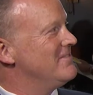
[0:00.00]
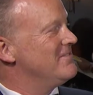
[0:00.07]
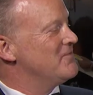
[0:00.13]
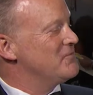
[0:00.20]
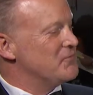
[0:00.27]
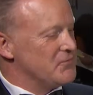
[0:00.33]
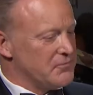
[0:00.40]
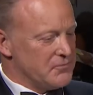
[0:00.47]

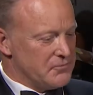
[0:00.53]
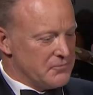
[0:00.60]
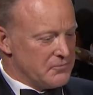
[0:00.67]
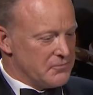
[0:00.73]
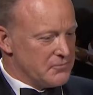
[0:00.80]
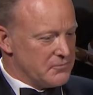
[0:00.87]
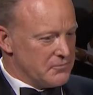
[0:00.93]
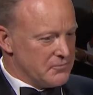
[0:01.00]

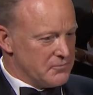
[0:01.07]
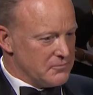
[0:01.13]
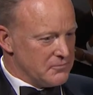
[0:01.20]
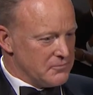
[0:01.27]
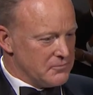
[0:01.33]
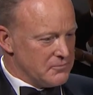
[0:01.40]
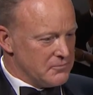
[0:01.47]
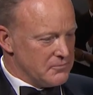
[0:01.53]

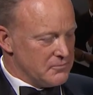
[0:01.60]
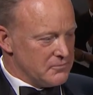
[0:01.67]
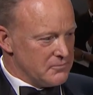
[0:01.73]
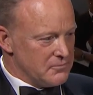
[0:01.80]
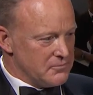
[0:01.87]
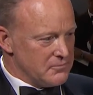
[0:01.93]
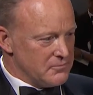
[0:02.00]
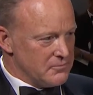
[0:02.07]

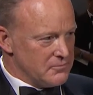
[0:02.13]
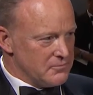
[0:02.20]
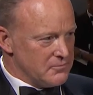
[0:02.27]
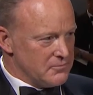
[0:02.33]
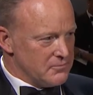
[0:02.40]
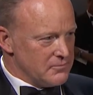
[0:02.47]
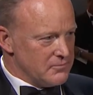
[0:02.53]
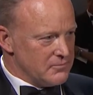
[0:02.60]

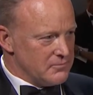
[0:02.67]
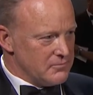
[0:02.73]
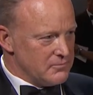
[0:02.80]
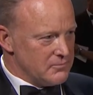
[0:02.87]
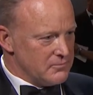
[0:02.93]
The person shown says nothing.